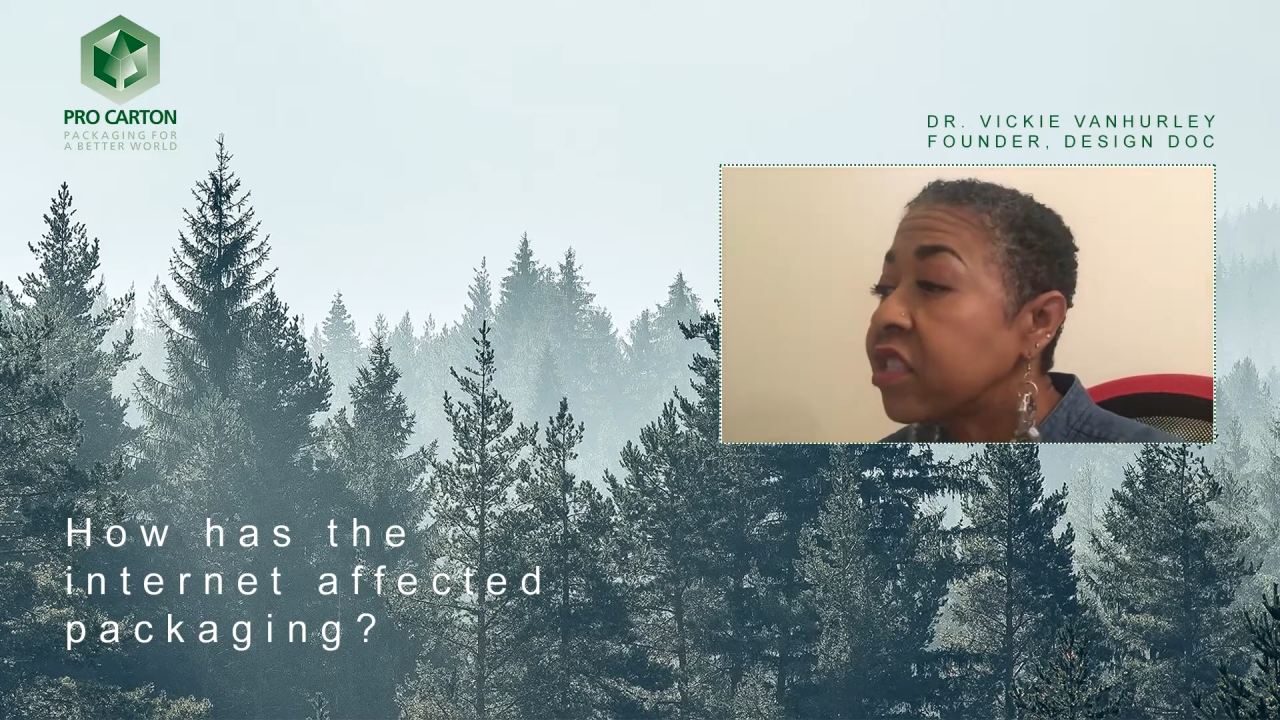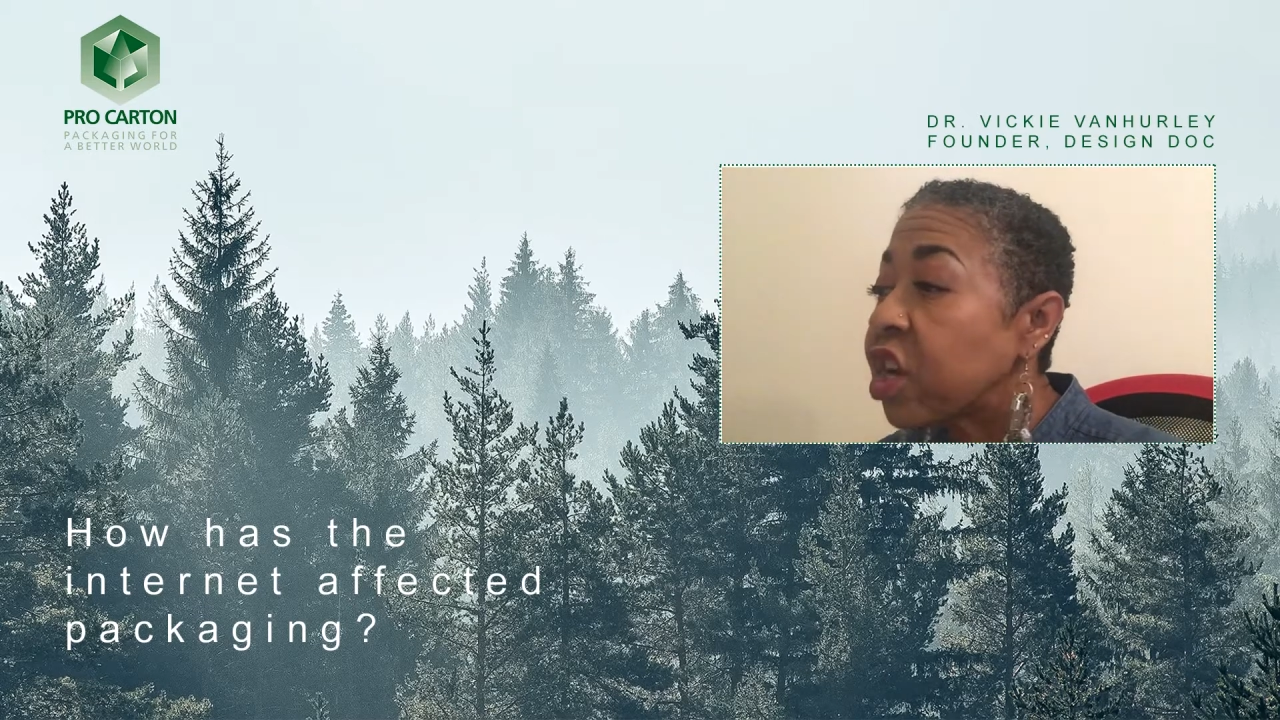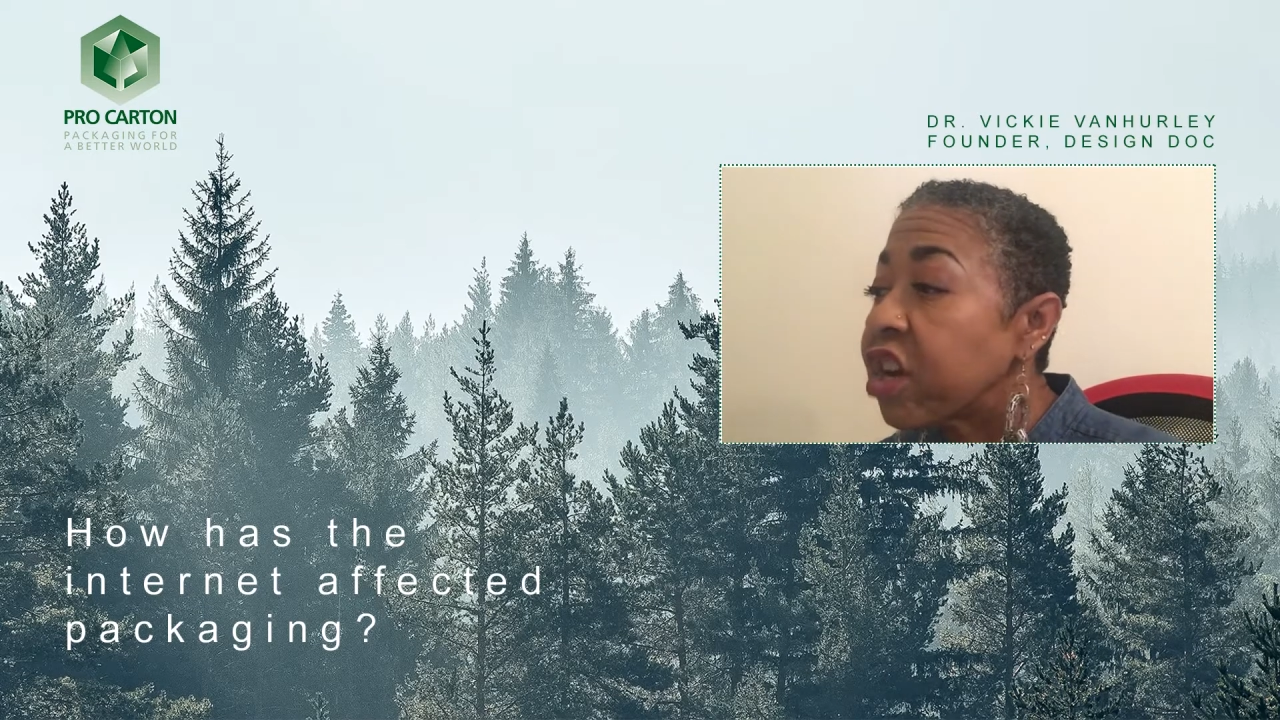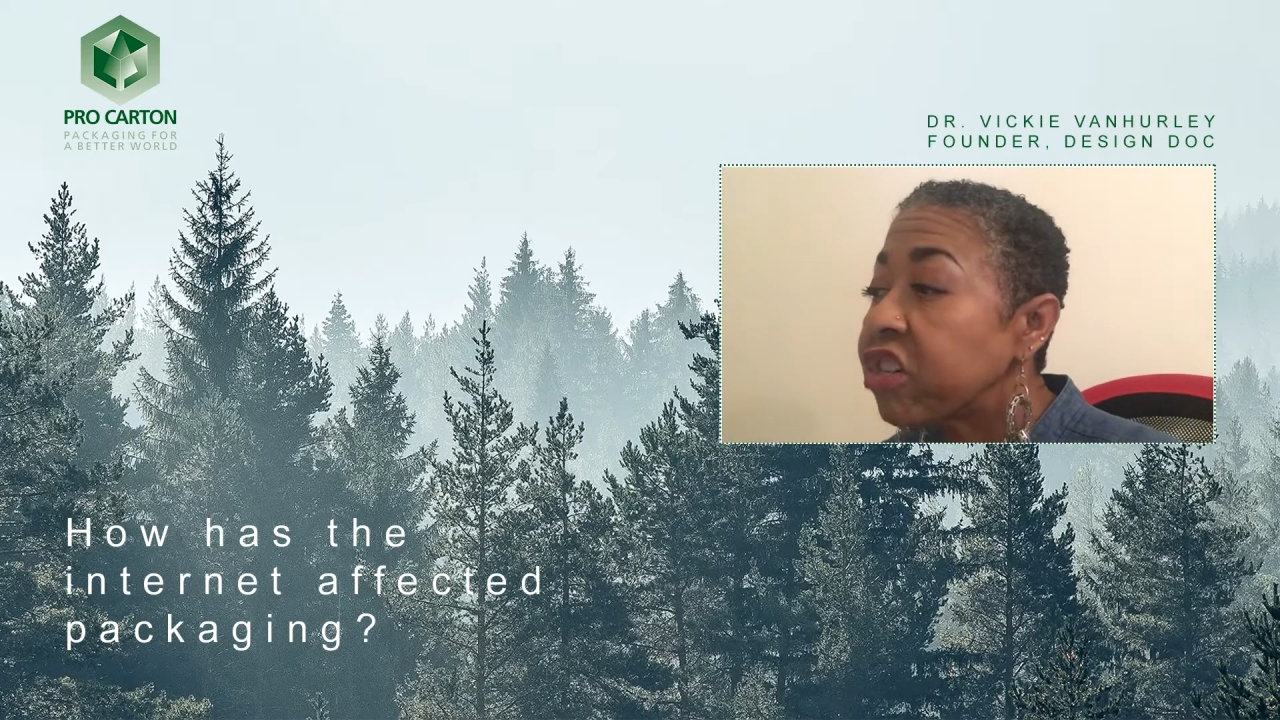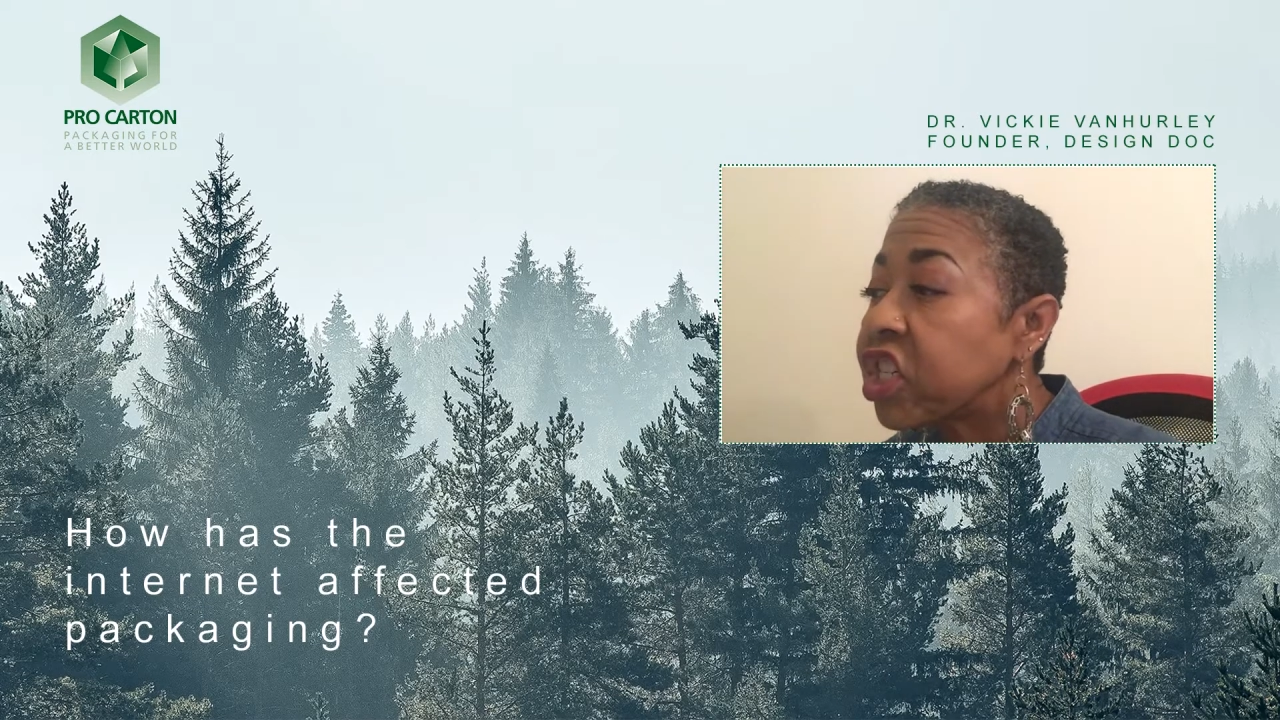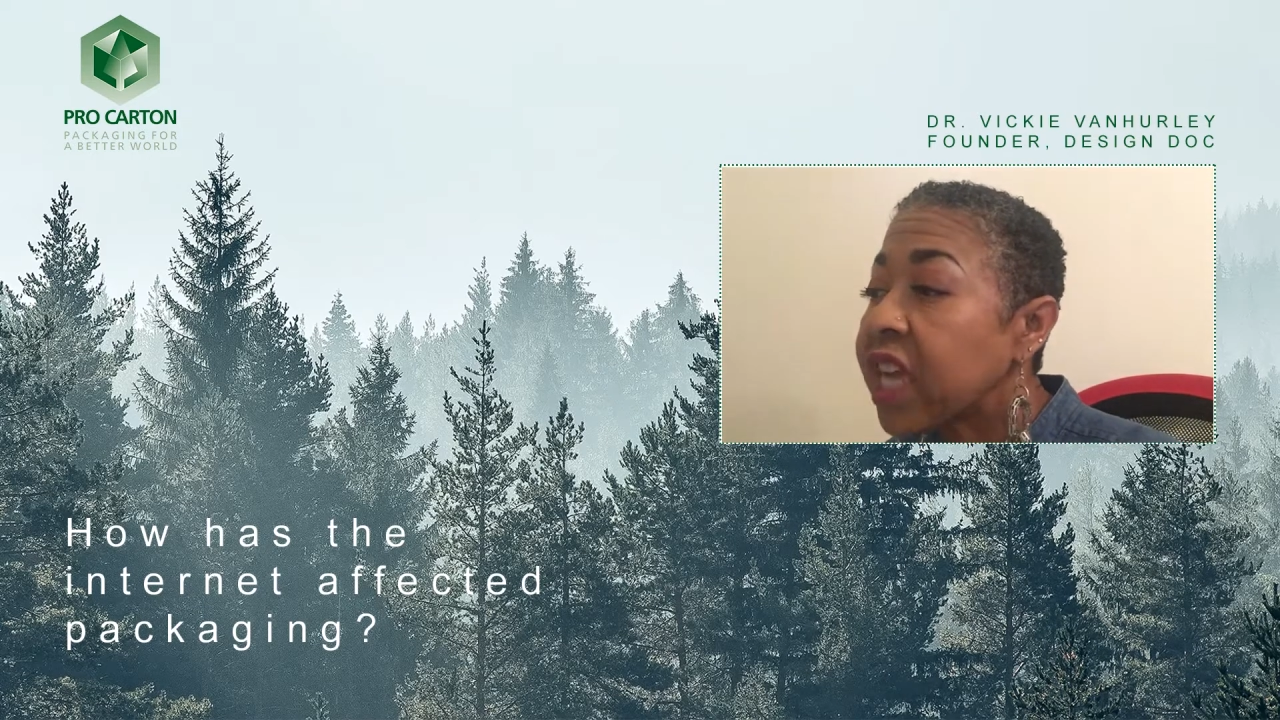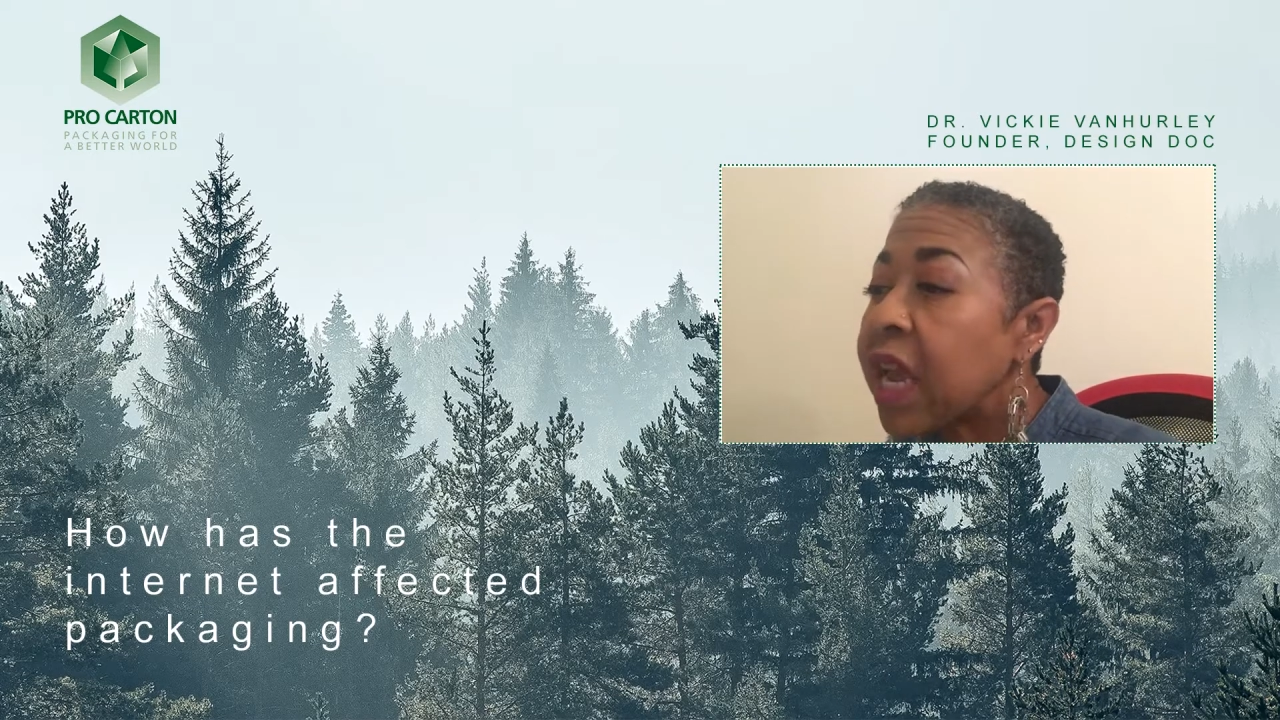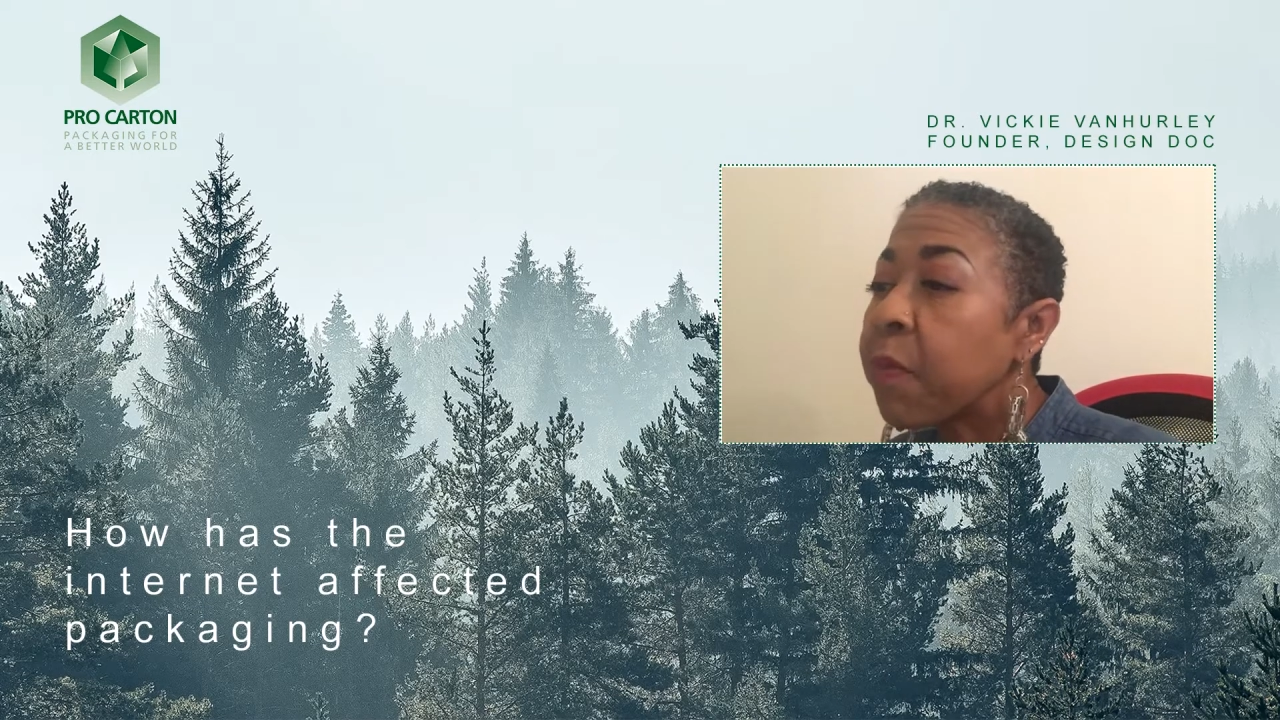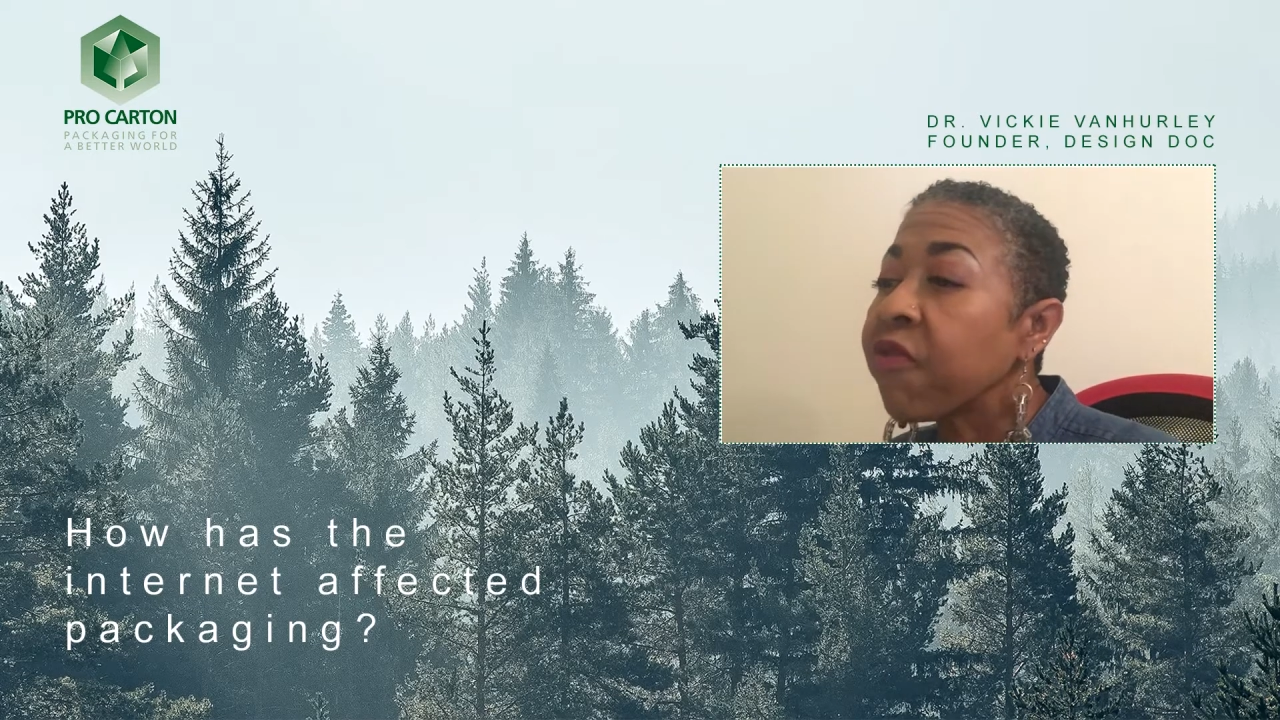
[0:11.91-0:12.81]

search can